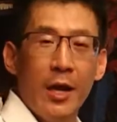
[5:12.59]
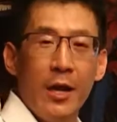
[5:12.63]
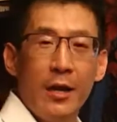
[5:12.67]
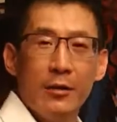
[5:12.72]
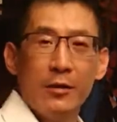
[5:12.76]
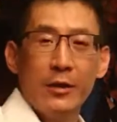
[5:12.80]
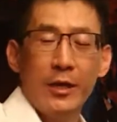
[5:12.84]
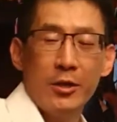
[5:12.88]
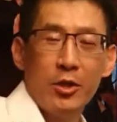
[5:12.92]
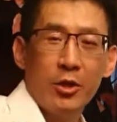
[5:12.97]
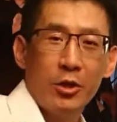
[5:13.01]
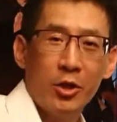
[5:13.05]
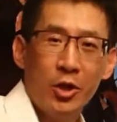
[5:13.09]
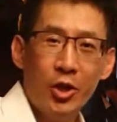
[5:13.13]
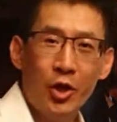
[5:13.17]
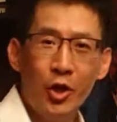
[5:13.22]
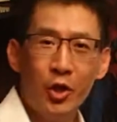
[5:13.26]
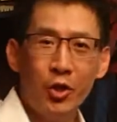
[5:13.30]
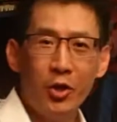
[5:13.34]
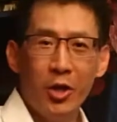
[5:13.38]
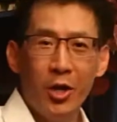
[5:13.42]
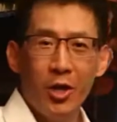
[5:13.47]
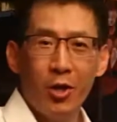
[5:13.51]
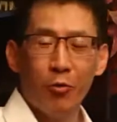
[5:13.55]
Now you
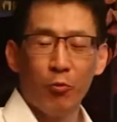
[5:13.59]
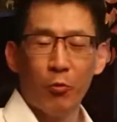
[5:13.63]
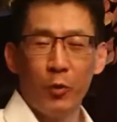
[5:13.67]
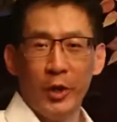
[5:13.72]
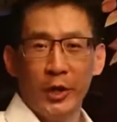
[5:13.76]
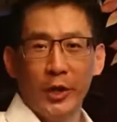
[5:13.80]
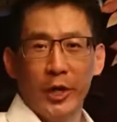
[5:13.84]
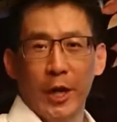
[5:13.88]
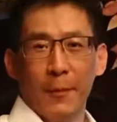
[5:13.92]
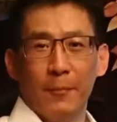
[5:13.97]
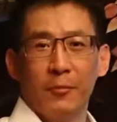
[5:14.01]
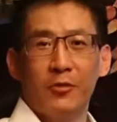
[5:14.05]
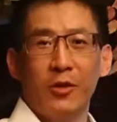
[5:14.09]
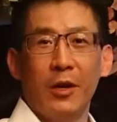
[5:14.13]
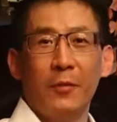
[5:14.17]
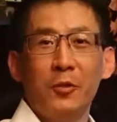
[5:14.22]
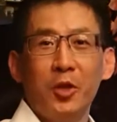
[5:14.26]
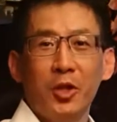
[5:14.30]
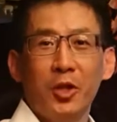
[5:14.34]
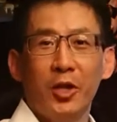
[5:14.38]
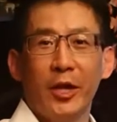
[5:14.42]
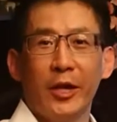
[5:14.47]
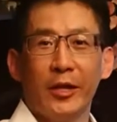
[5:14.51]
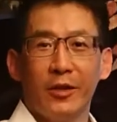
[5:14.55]
could rig up
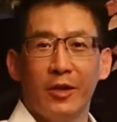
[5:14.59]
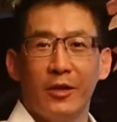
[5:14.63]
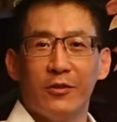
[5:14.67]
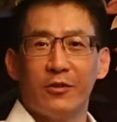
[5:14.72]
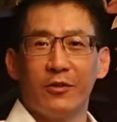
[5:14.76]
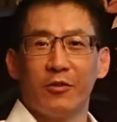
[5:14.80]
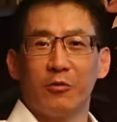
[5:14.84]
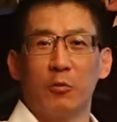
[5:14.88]
something like this in